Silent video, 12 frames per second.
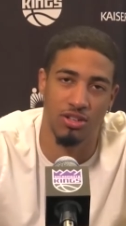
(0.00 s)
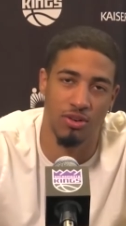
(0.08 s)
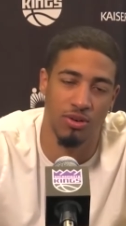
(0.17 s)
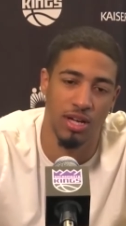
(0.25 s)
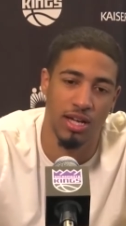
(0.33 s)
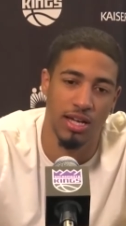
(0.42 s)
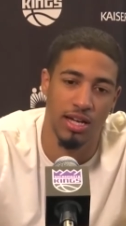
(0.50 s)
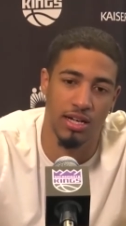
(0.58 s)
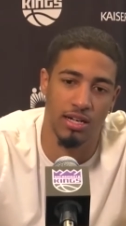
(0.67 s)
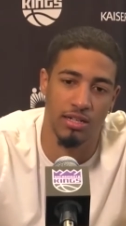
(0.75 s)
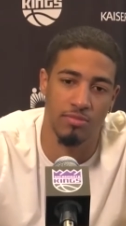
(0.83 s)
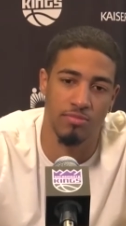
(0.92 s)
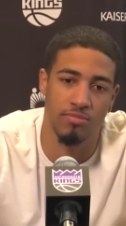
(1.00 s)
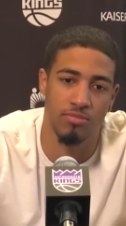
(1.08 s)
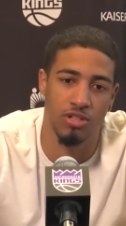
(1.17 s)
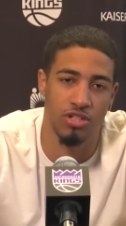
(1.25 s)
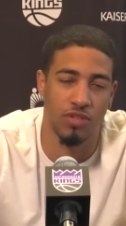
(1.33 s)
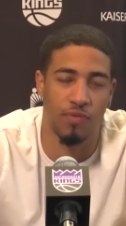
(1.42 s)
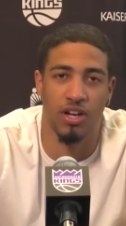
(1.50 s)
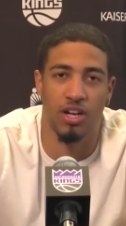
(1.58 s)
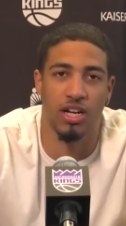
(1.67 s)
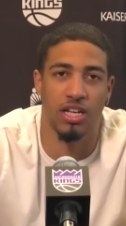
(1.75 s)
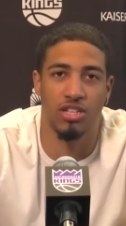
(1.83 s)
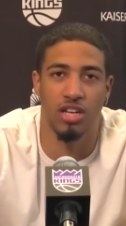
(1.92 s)
So um, you know, just
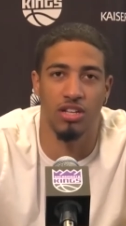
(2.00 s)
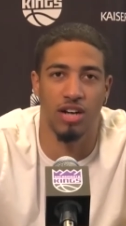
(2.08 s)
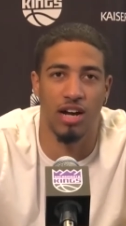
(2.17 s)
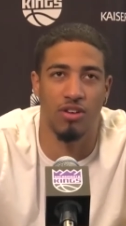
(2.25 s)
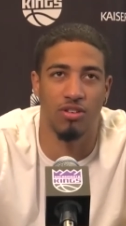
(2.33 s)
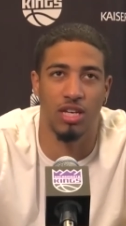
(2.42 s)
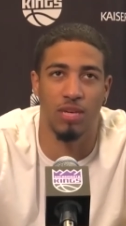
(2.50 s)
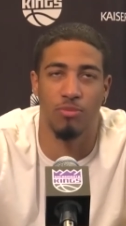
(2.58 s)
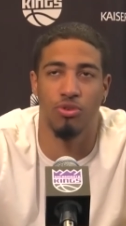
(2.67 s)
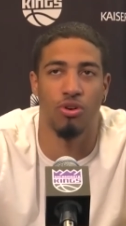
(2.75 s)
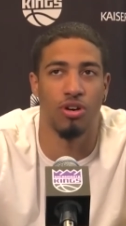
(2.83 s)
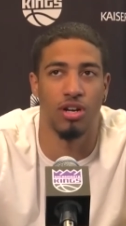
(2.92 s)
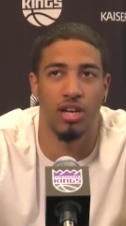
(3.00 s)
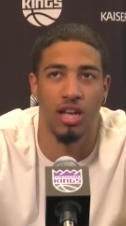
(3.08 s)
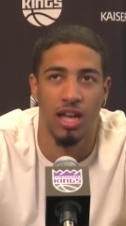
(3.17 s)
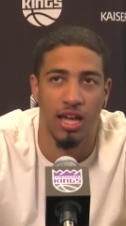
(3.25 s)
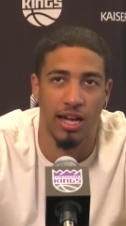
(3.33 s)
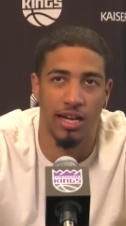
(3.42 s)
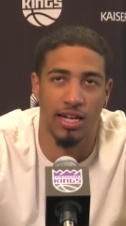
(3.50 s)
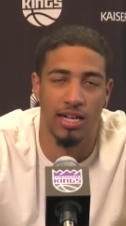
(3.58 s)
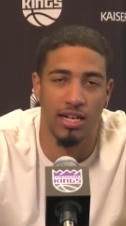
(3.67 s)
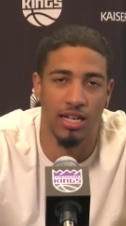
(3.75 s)
figuring each other out, keep growing. Uh,